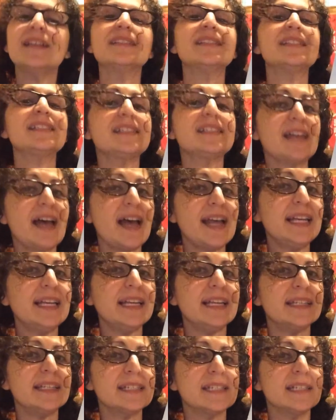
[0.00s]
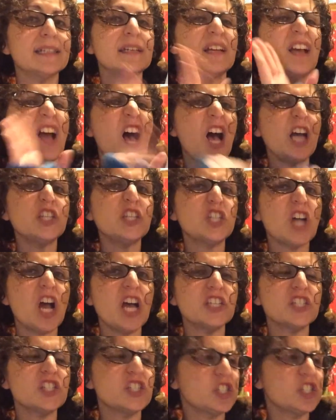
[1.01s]
silent, hush
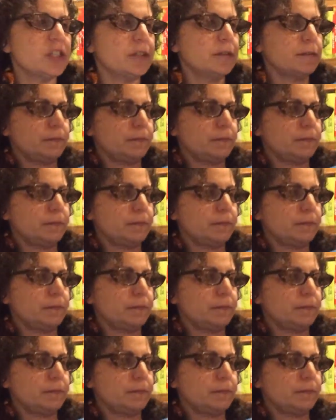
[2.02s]
hush.